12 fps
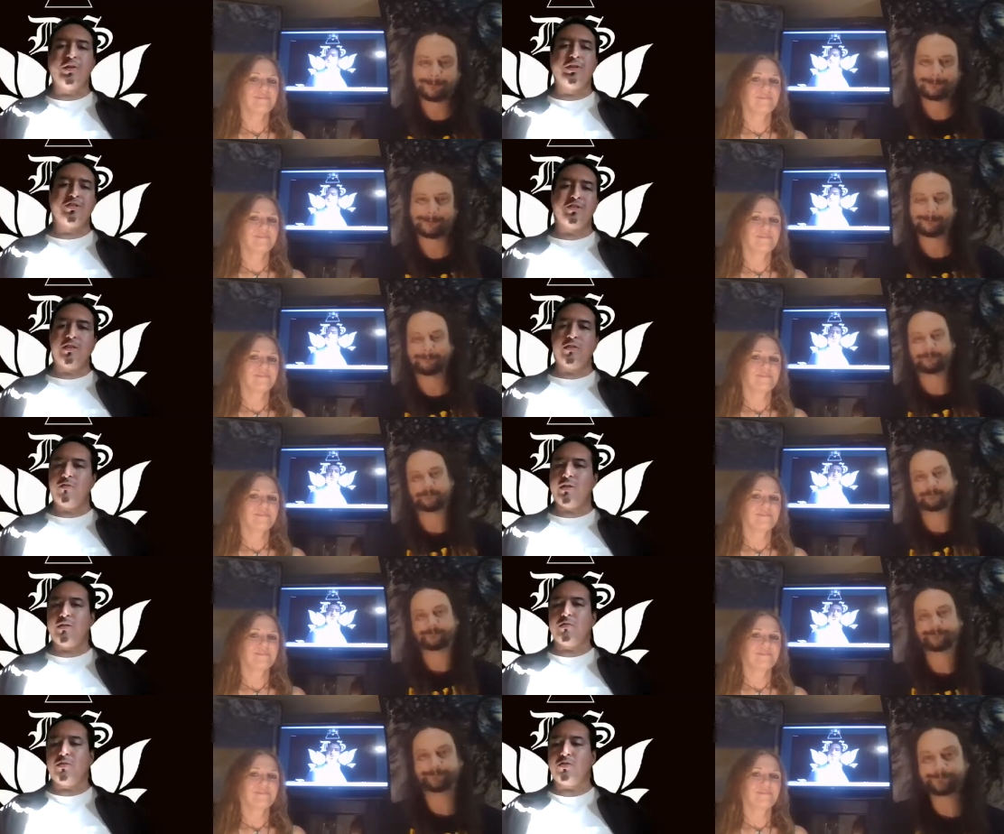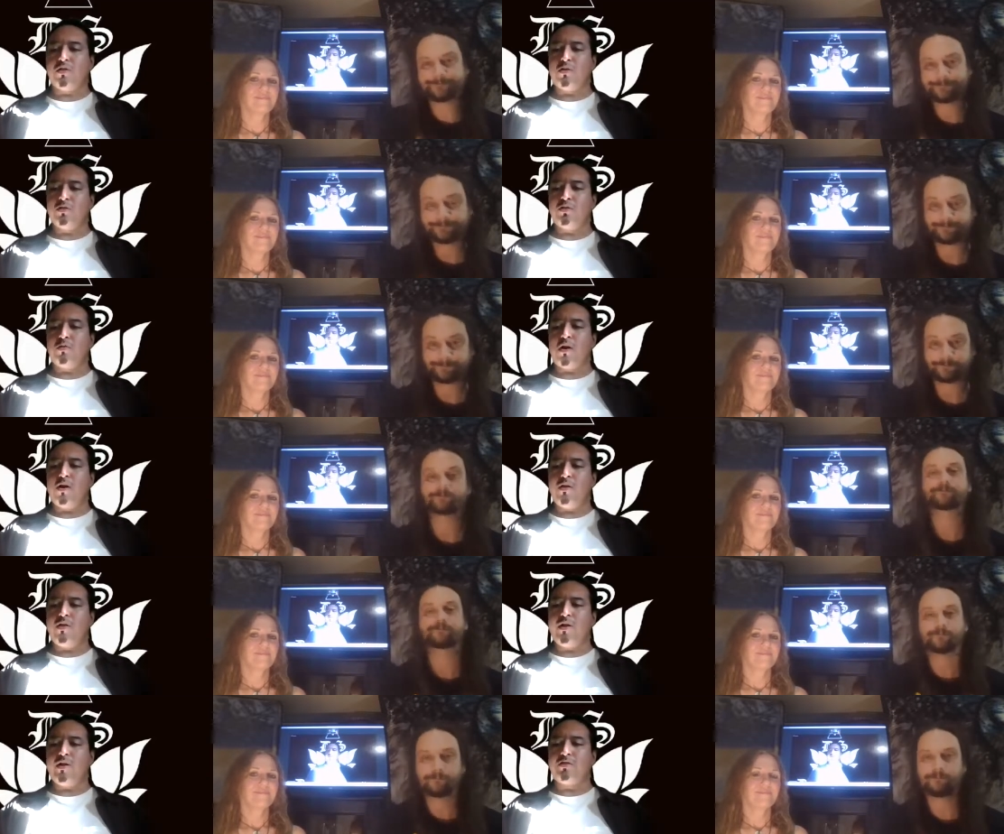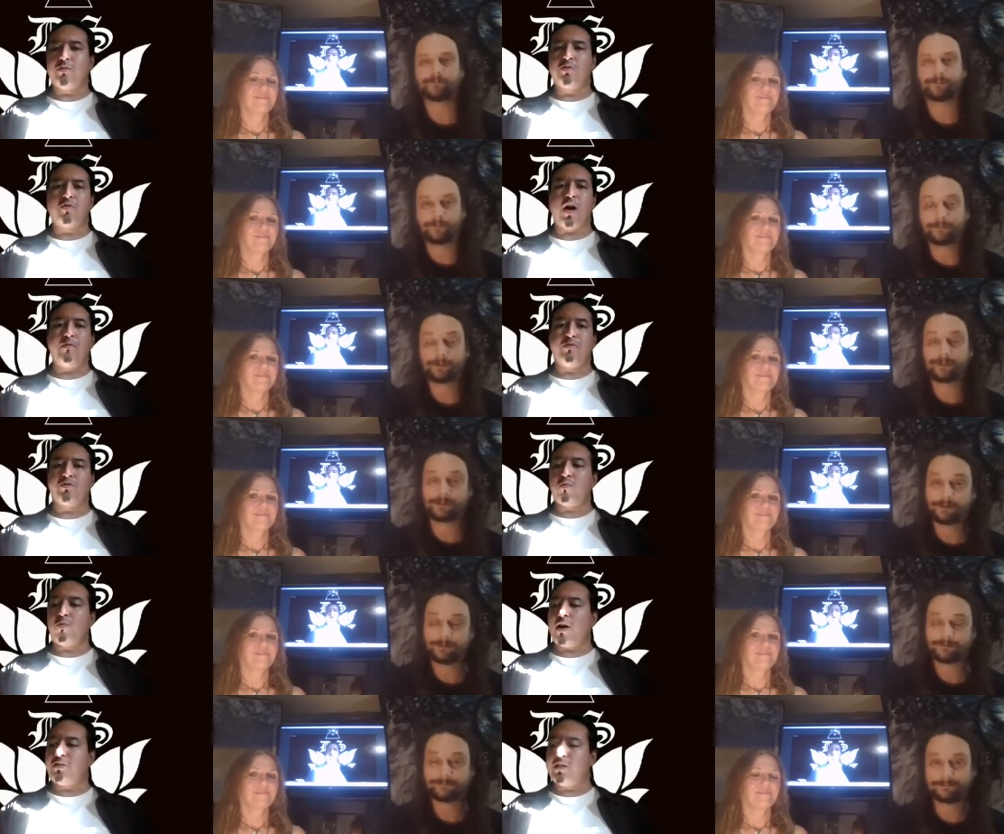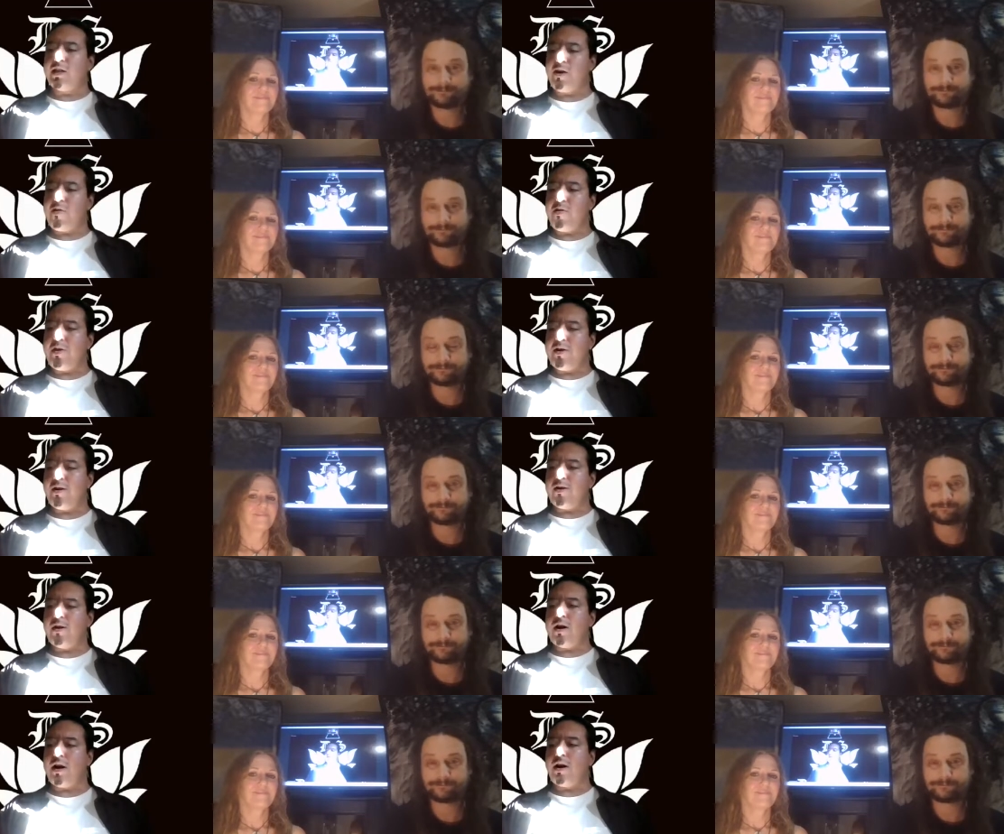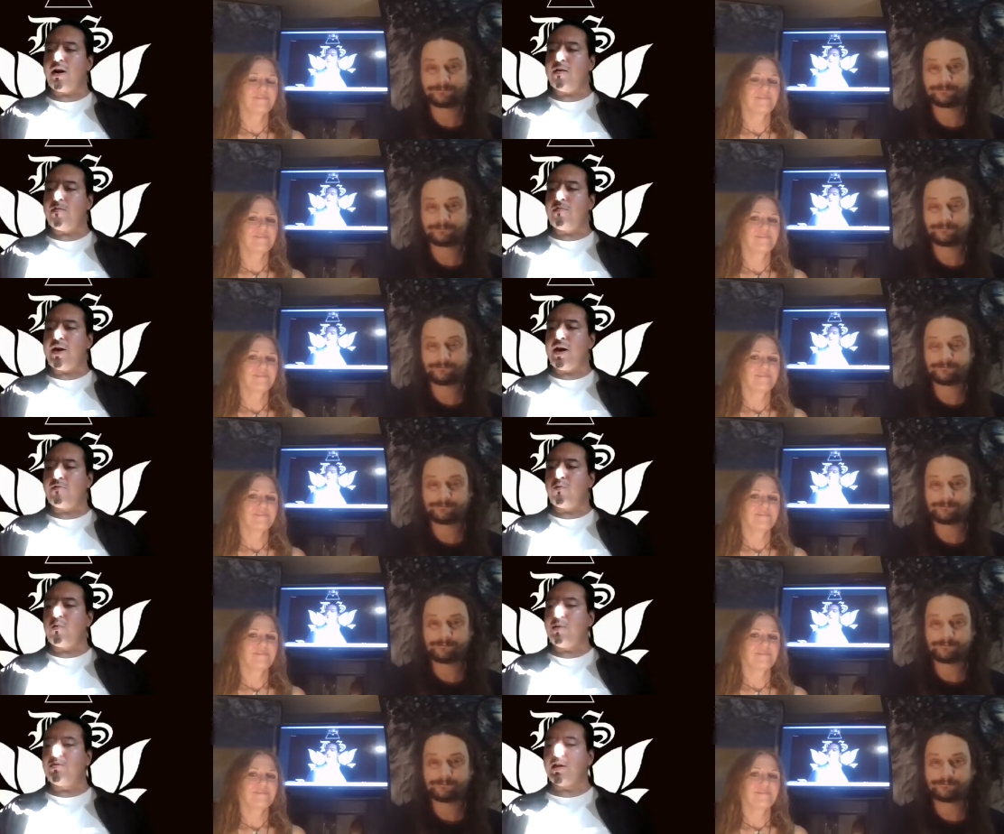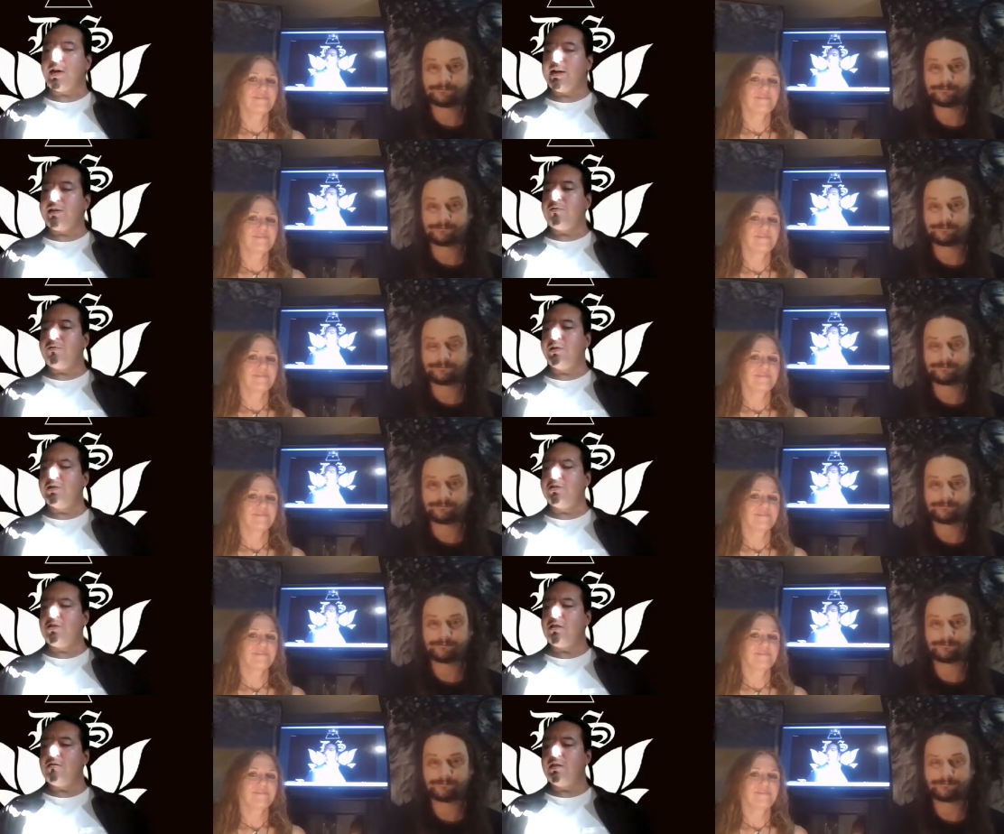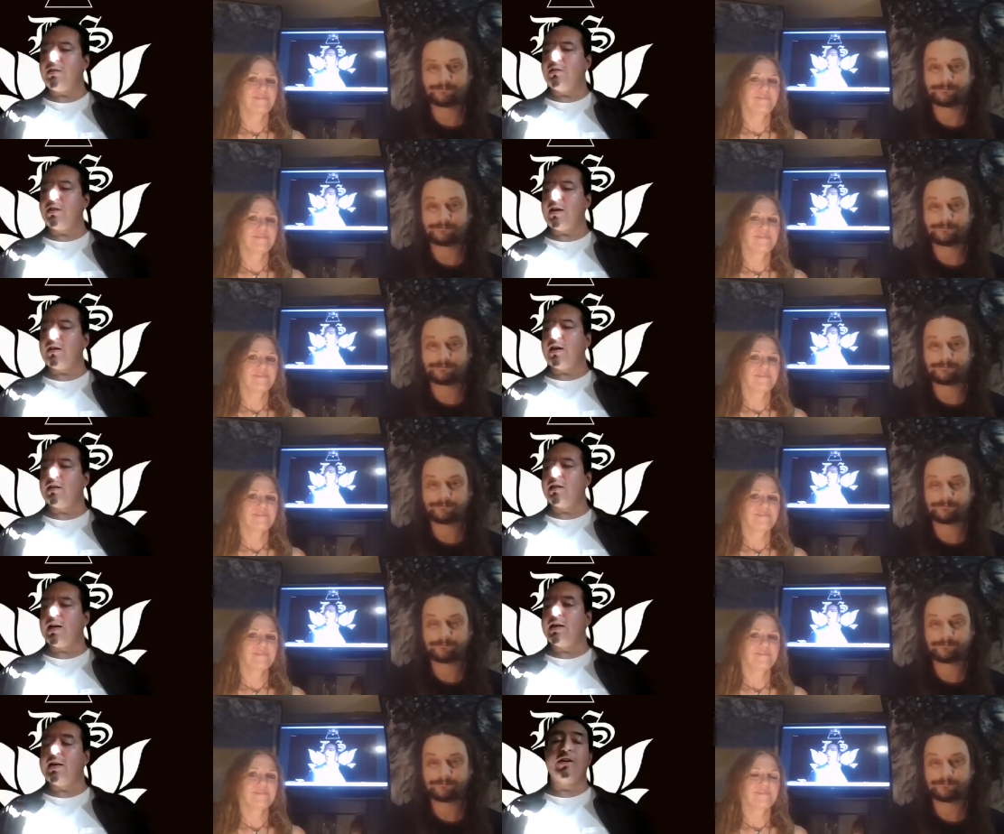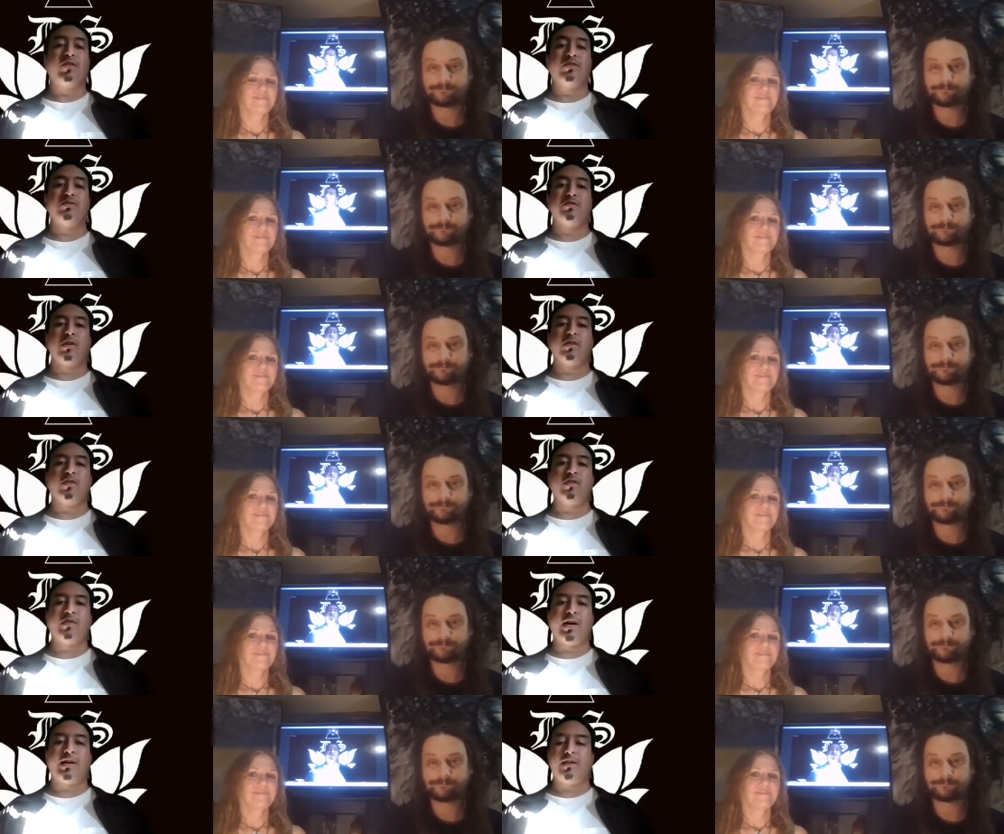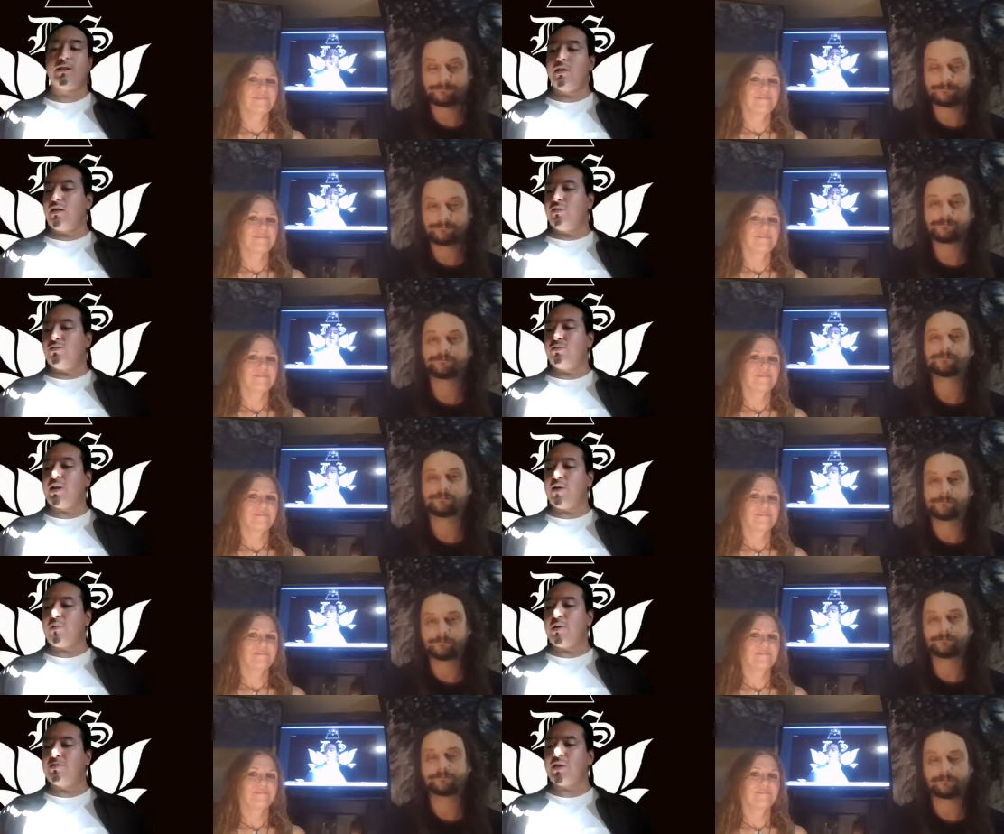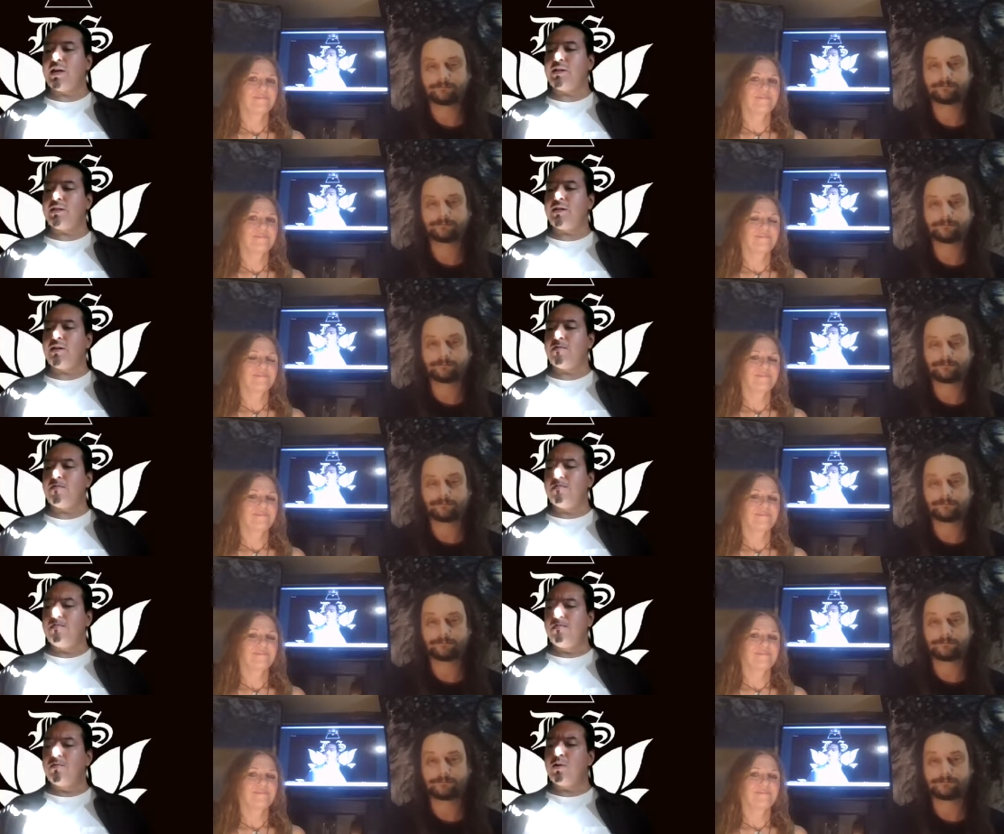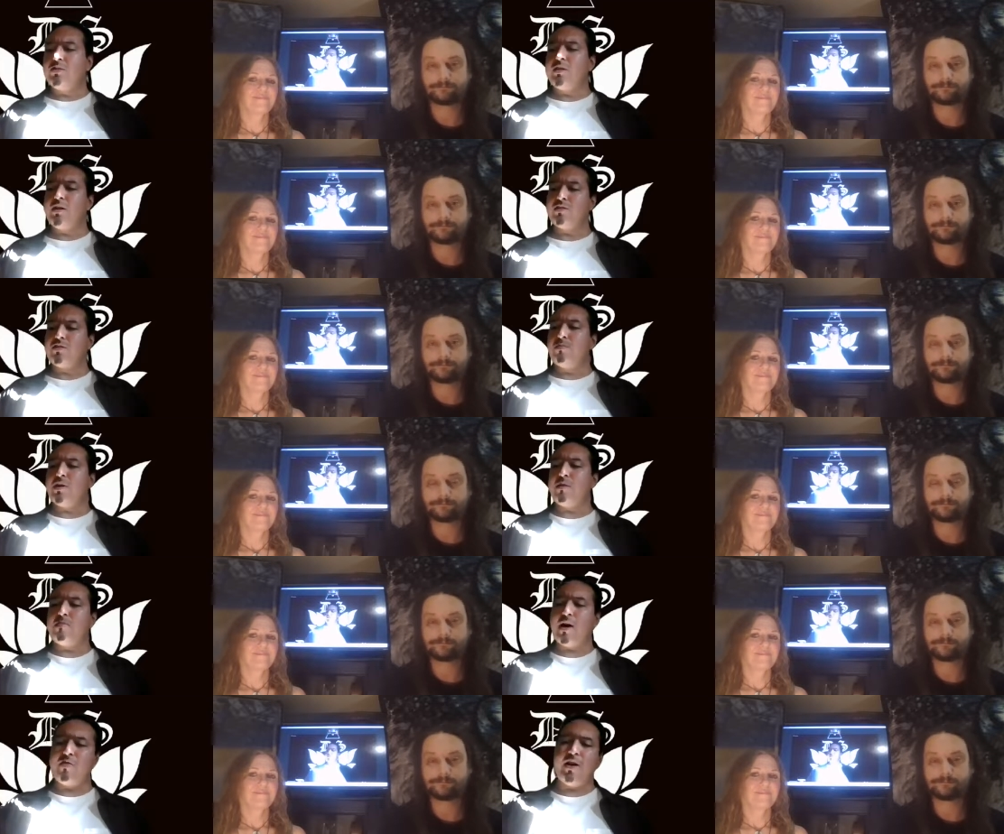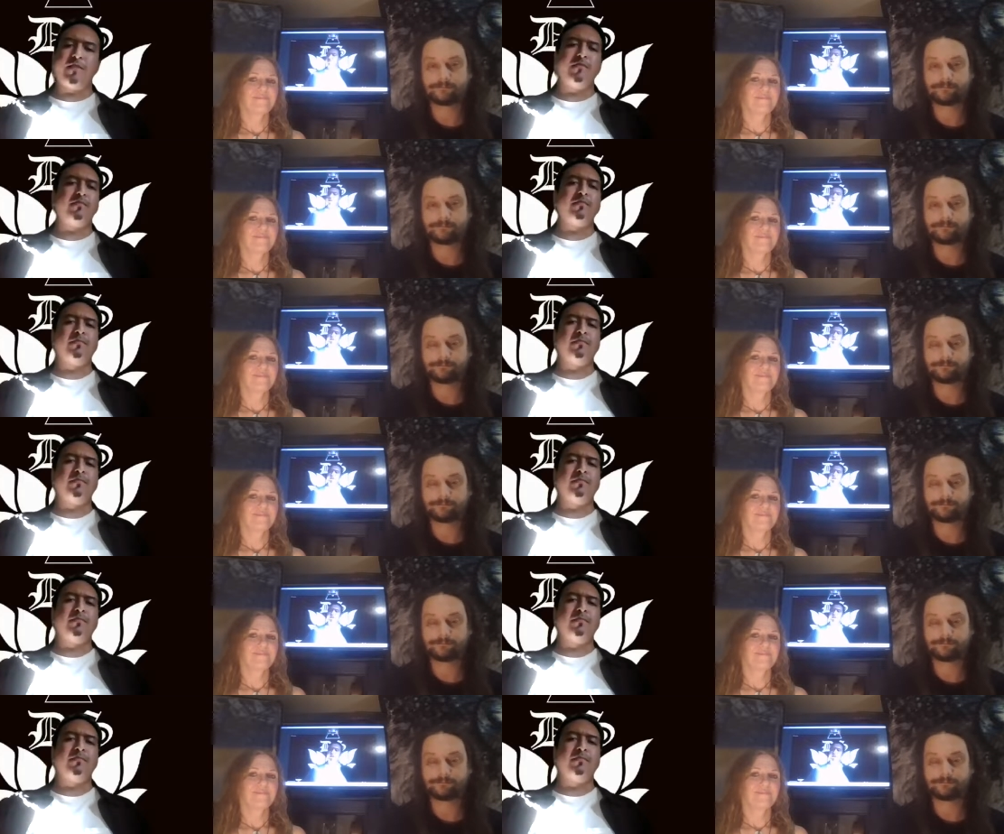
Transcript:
Speaker 1: Fringe TV. So to all the subscribers watching out there, they have a website, fringetv.online. I encourage you all to go to that website. Go ahead and tell us a bit about that,